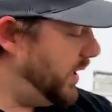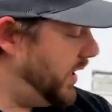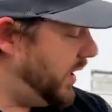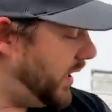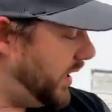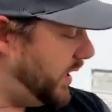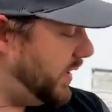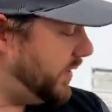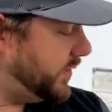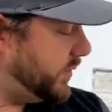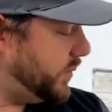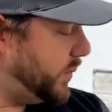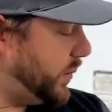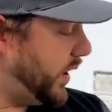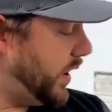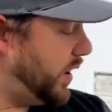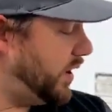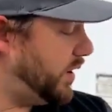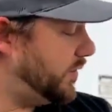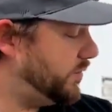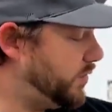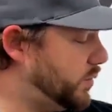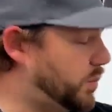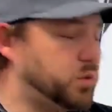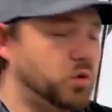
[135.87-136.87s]
it is
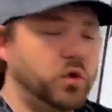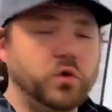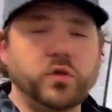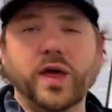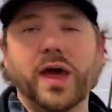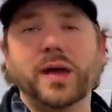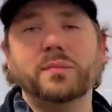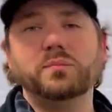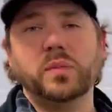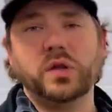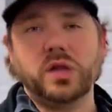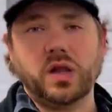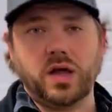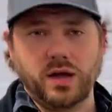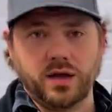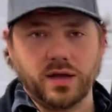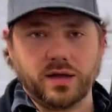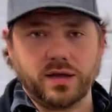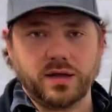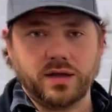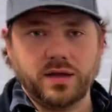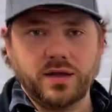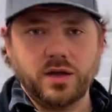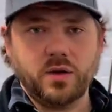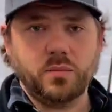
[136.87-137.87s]
imperative to pull that plug.
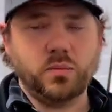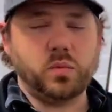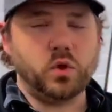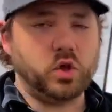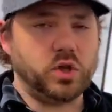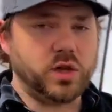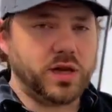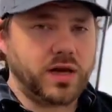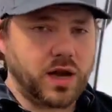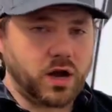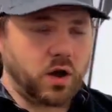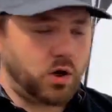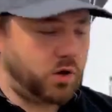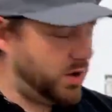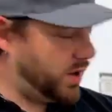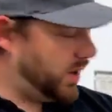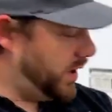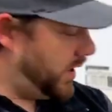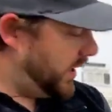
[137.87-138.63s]
Pull it out,